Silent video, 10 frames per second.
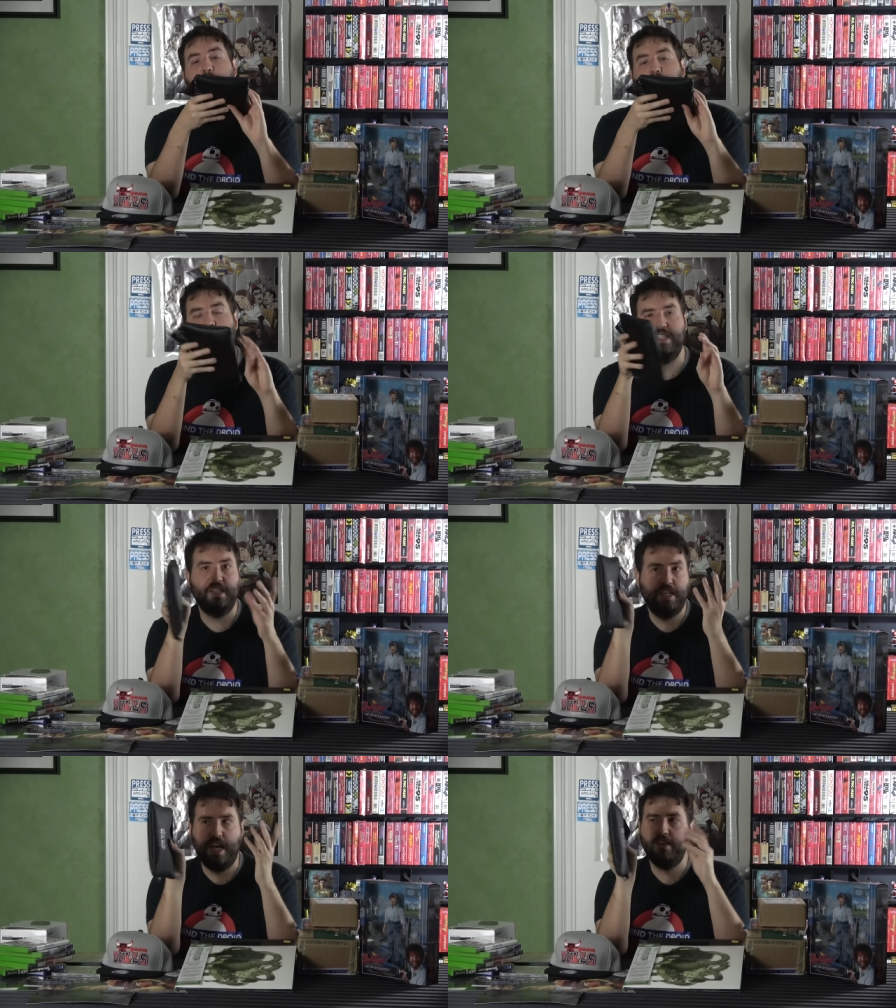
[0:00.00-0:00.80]
But
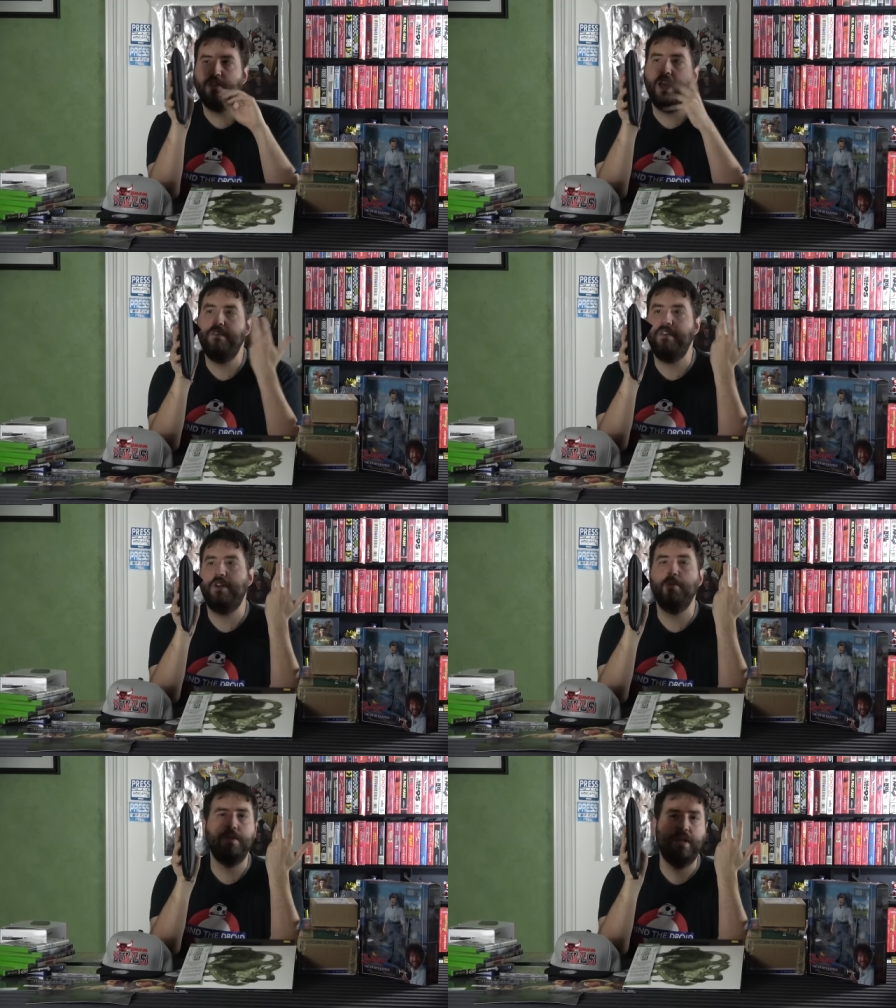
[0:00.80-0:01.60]
uh, yeah, so I haven't
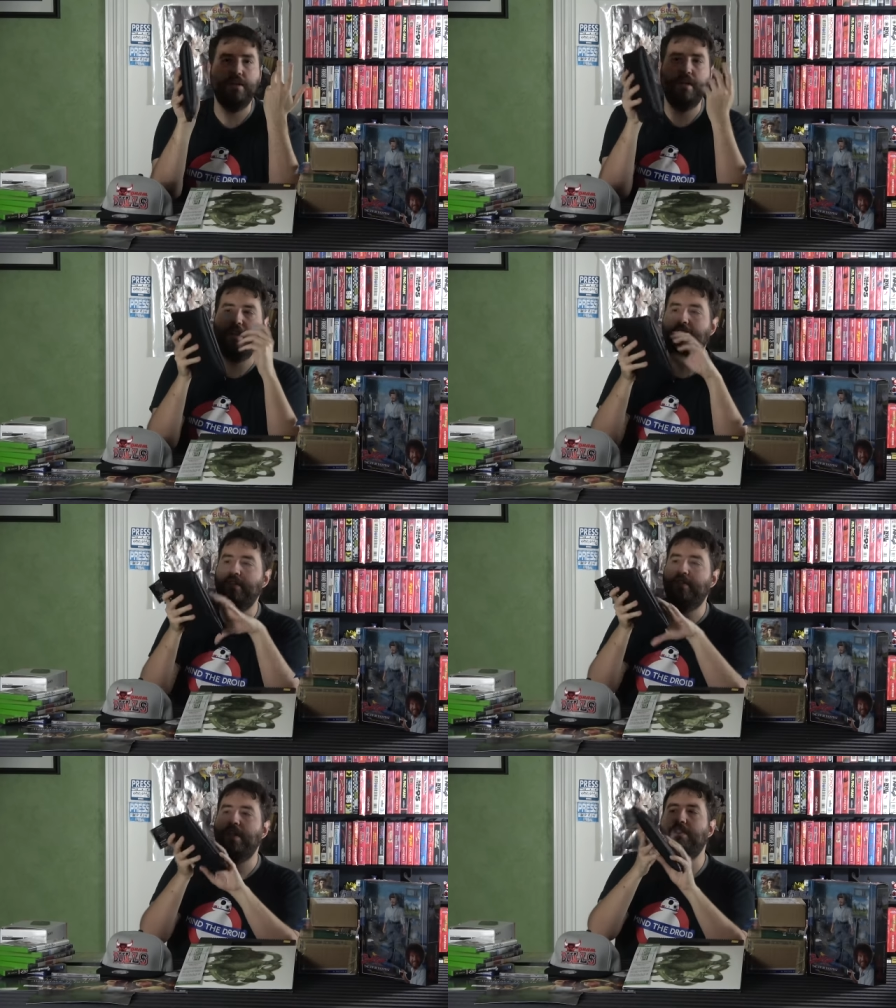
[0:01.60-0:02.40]
even opened it or anything.
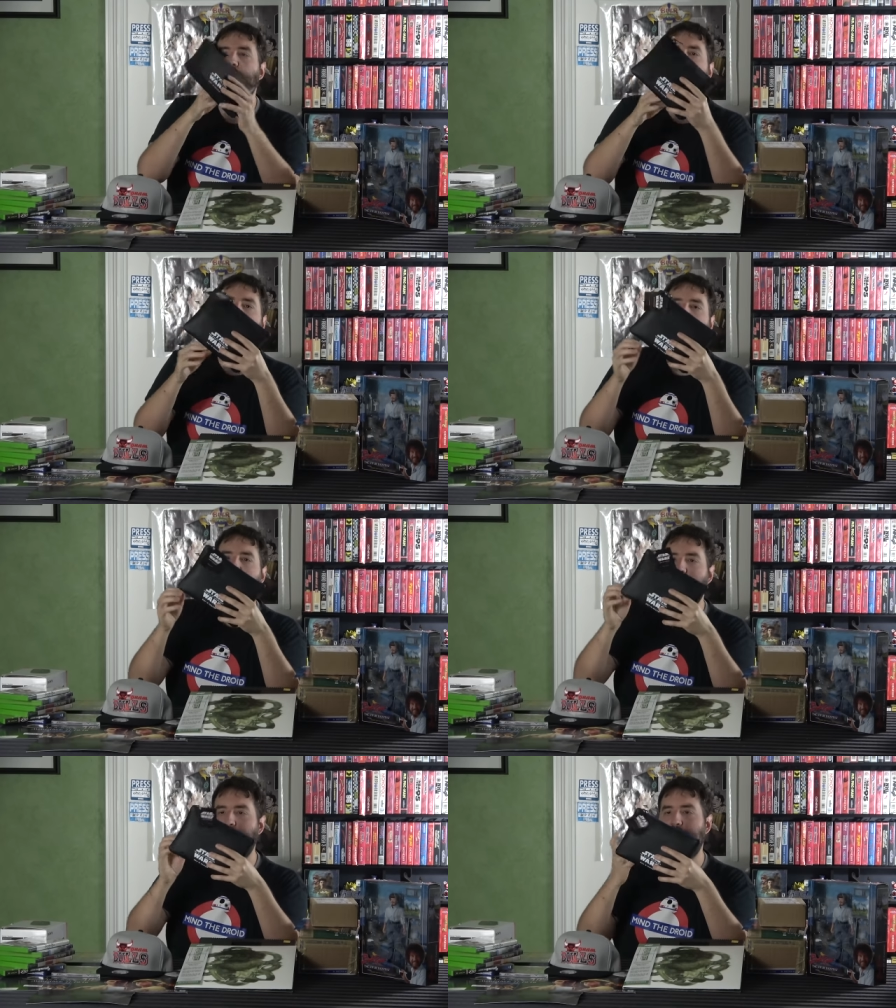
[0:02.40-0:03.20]
It's just kind of a cool
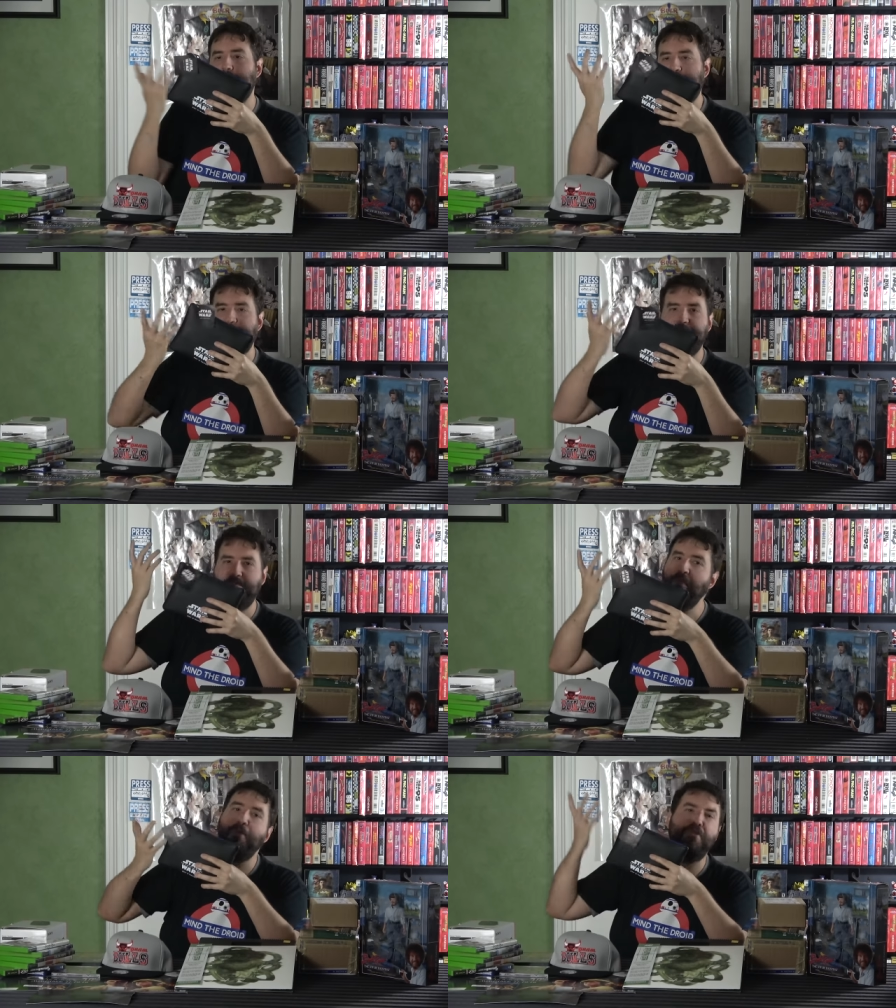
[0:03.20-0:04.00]
little like
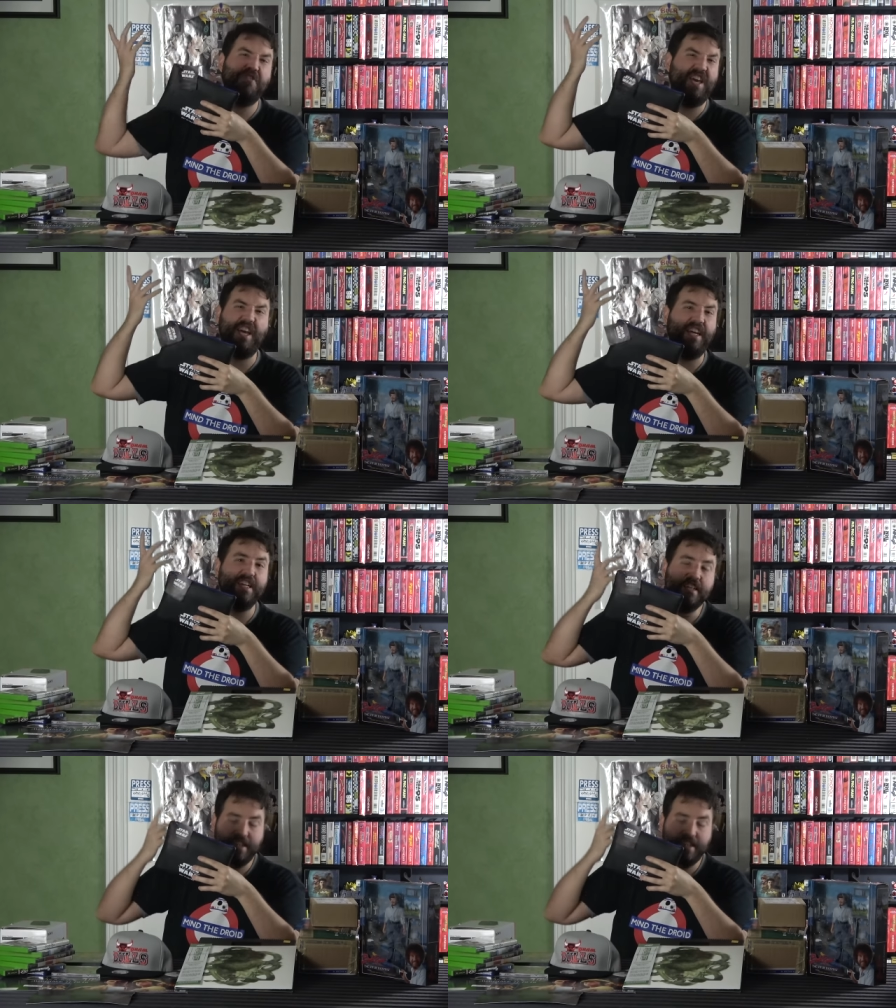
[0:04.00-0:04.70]
thing,